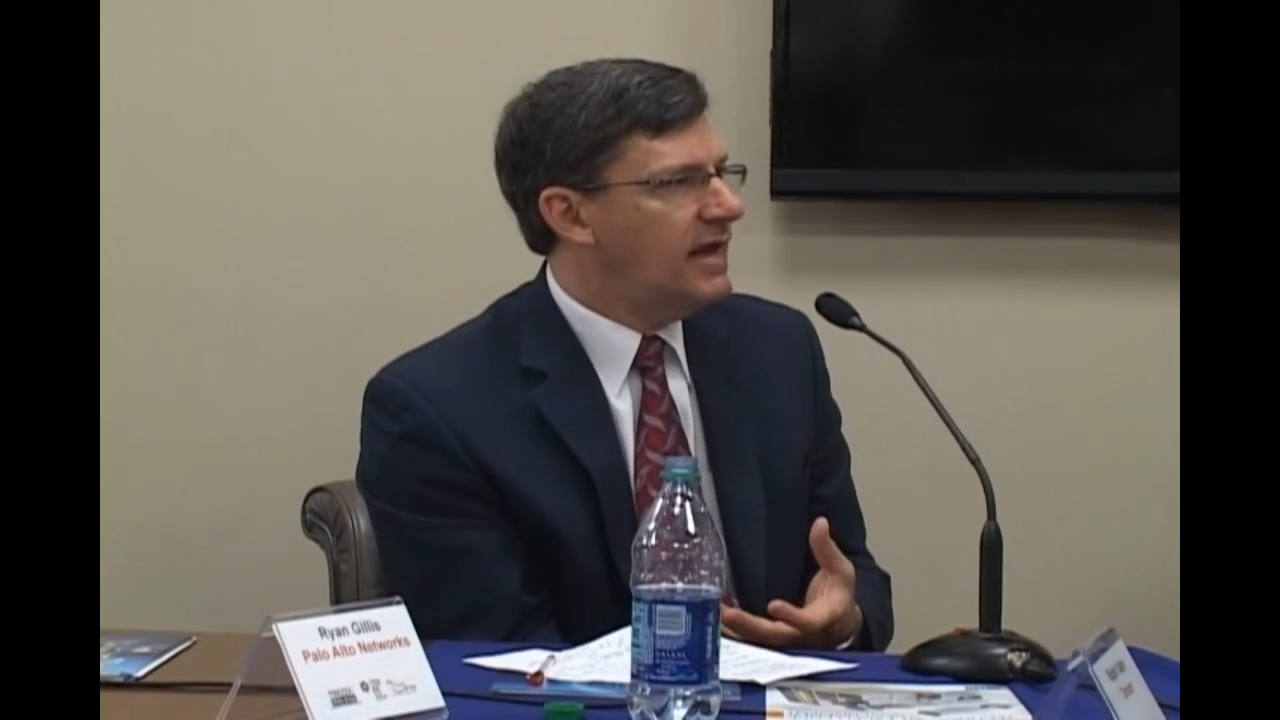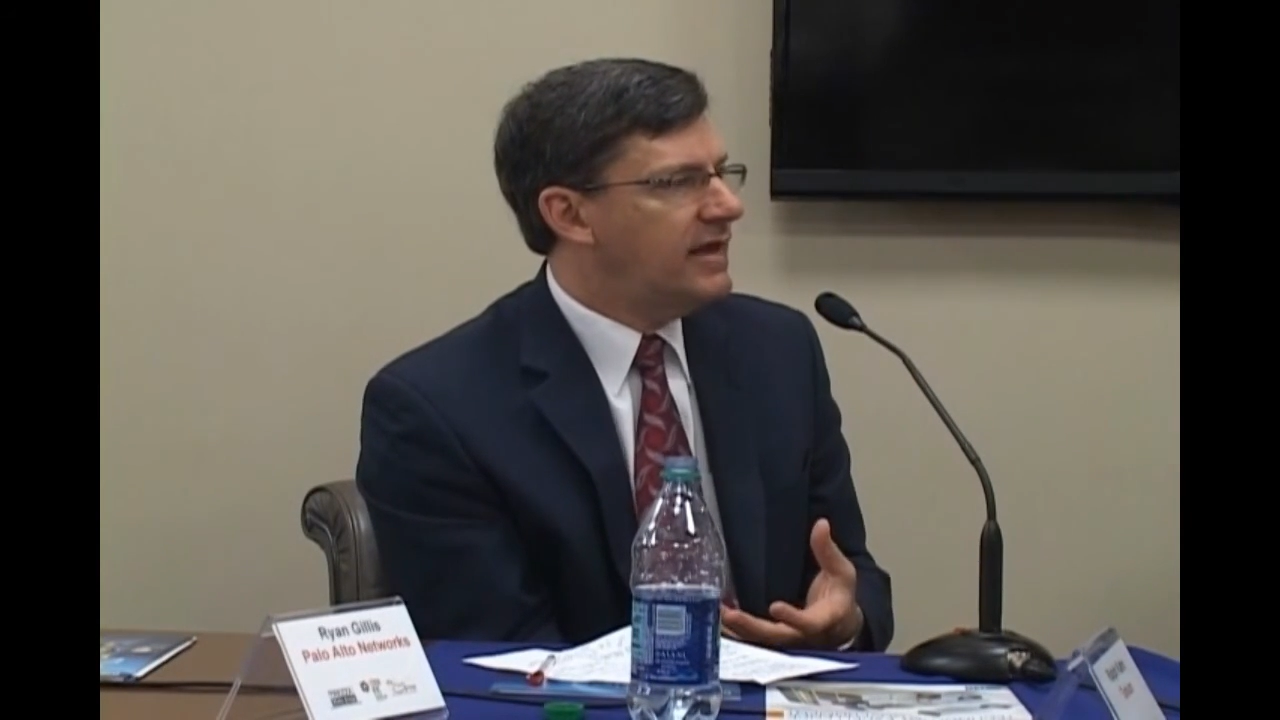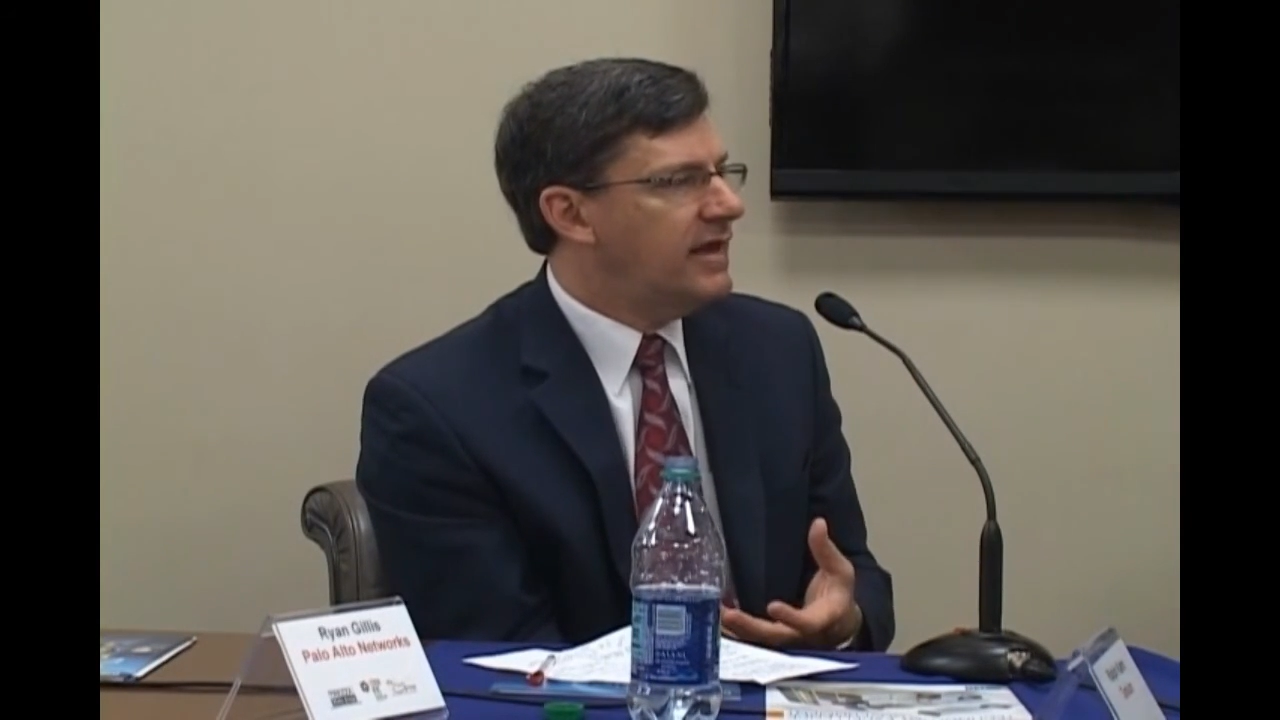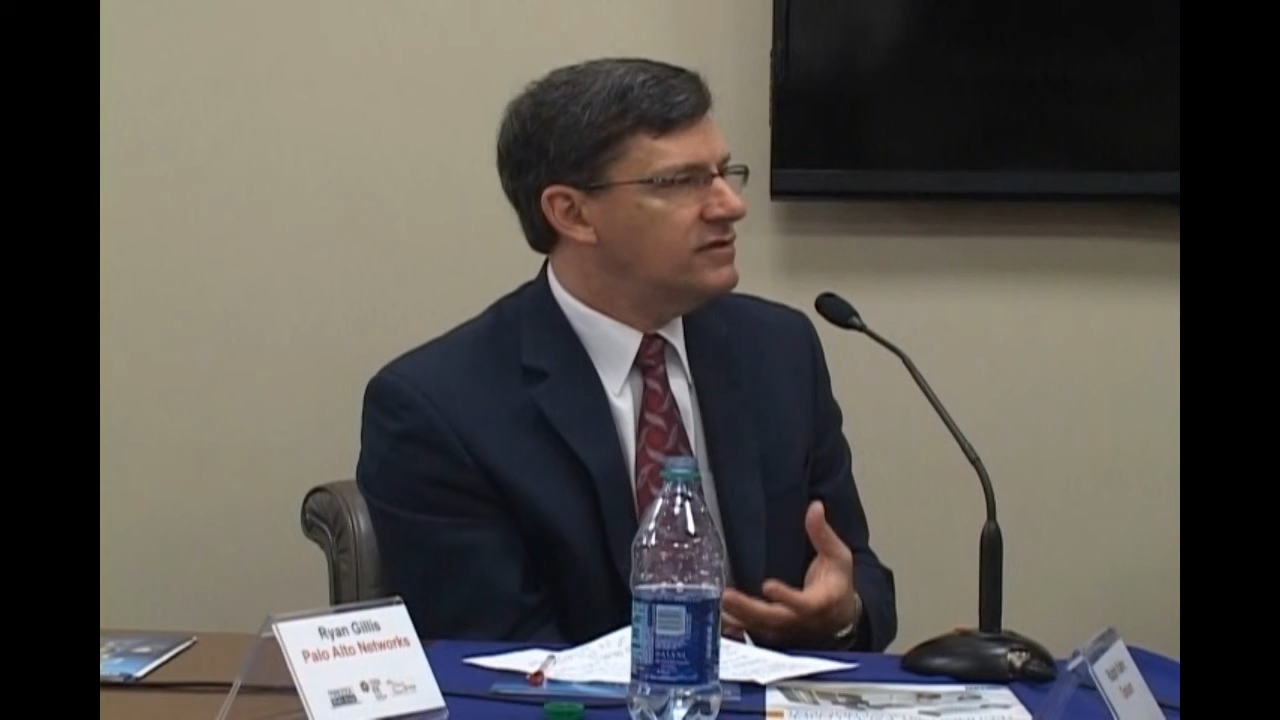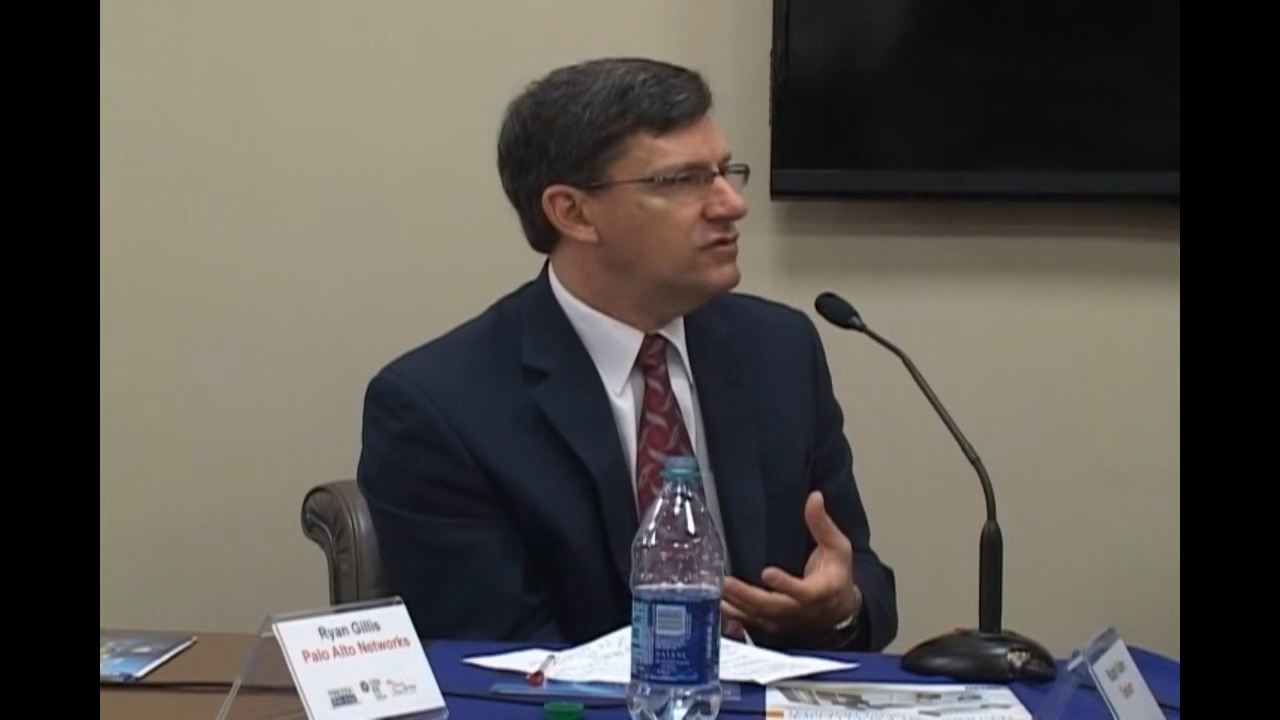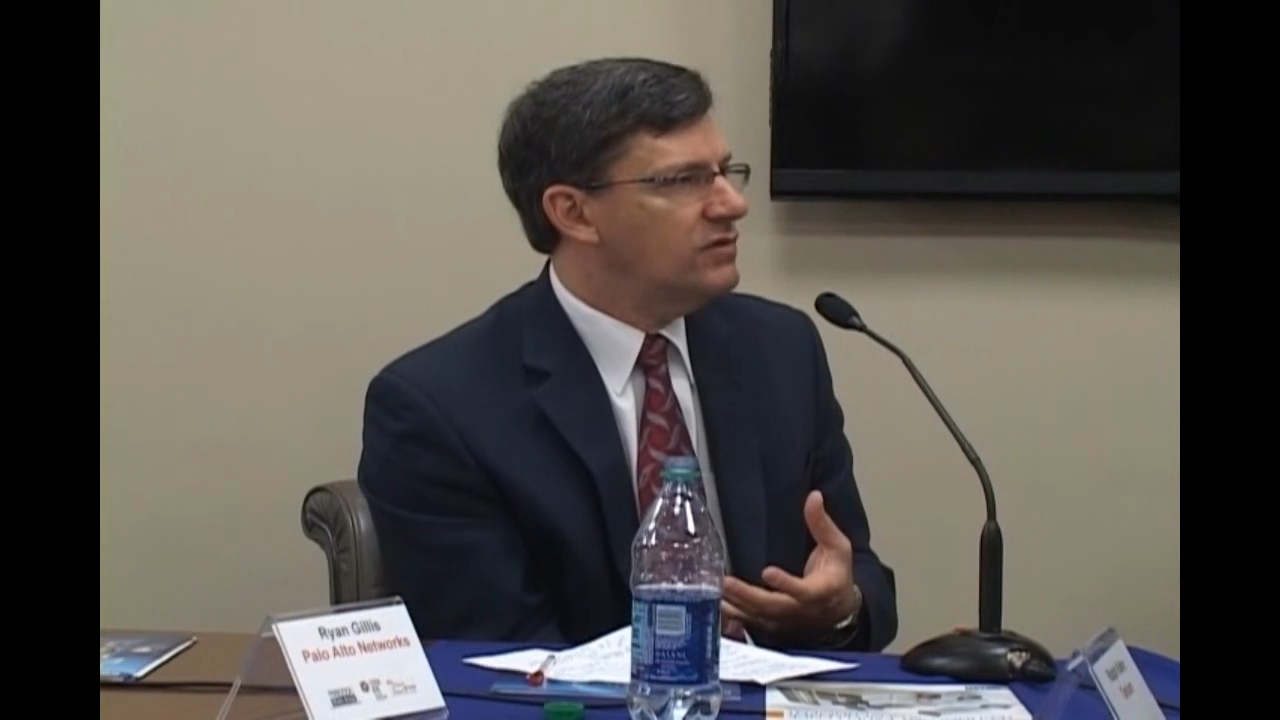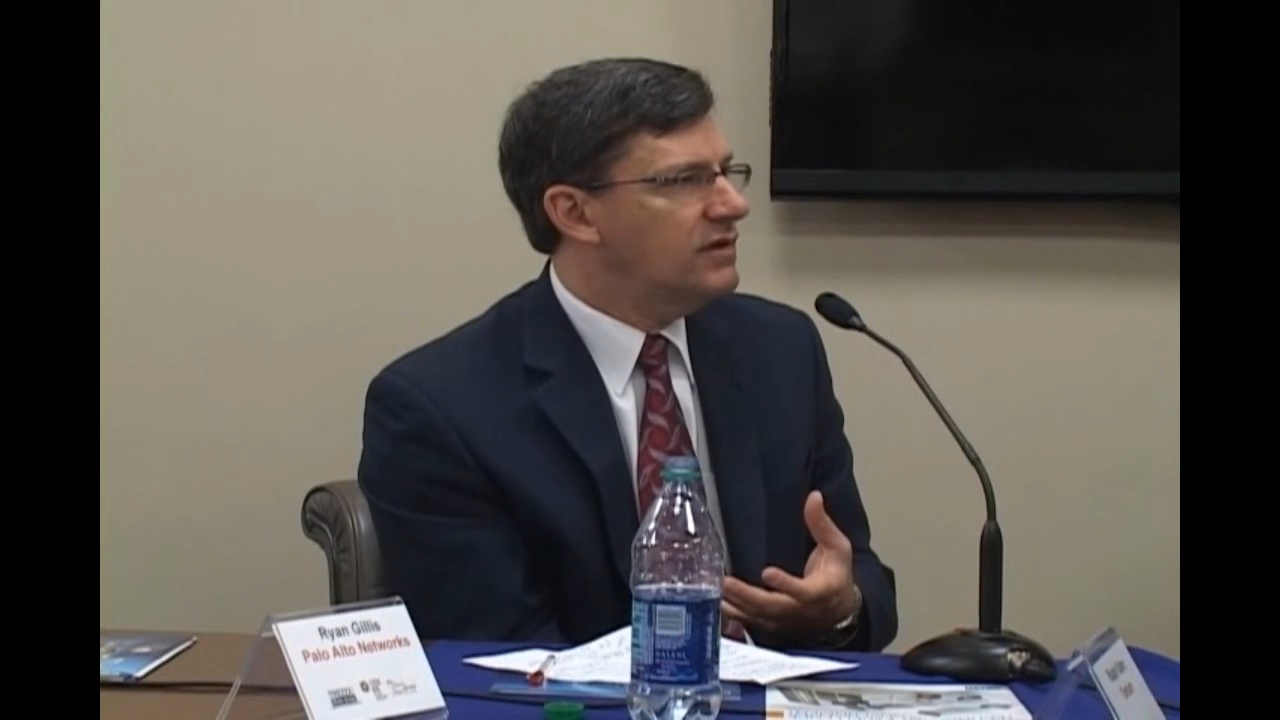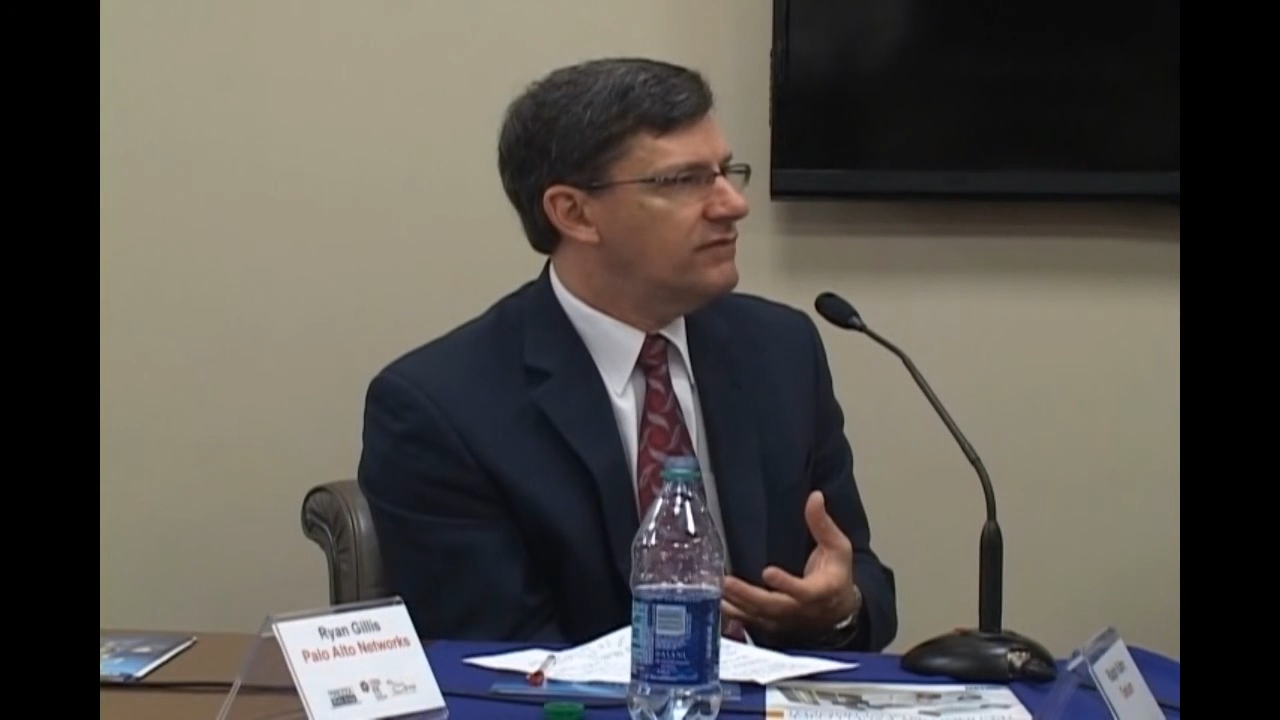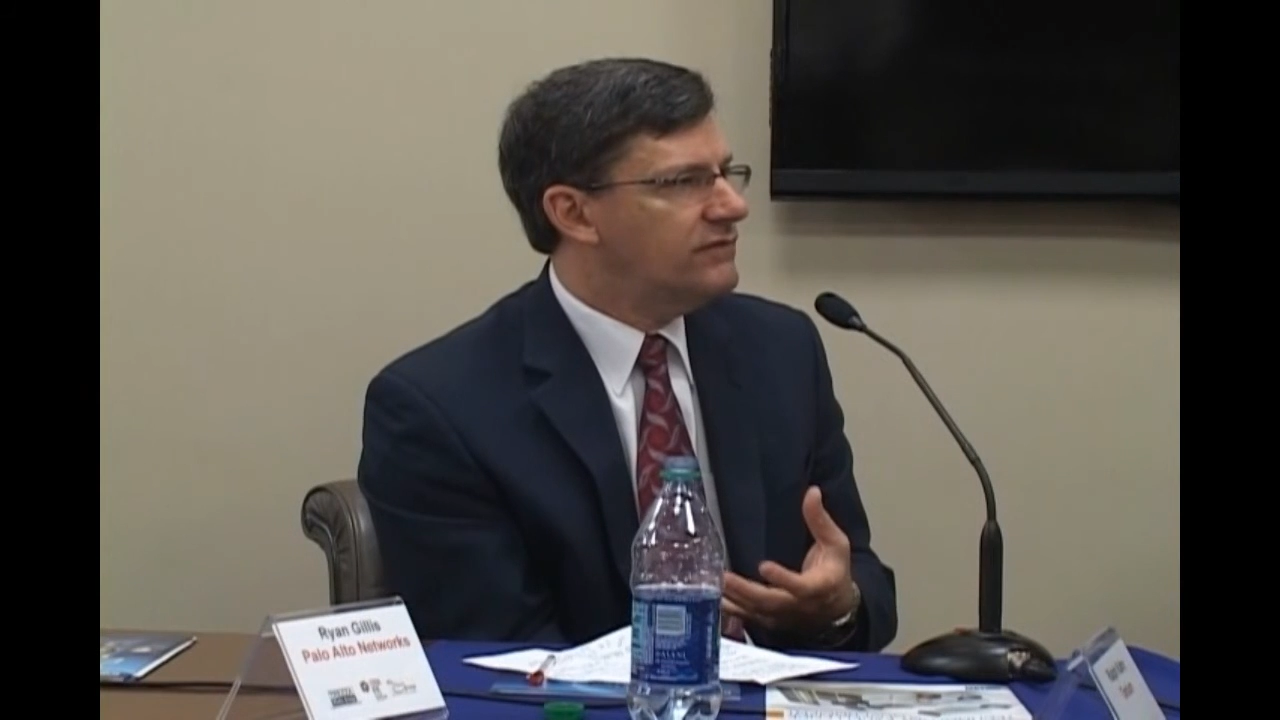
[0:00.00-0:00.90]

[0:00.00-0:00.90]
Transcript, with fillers: and, and do it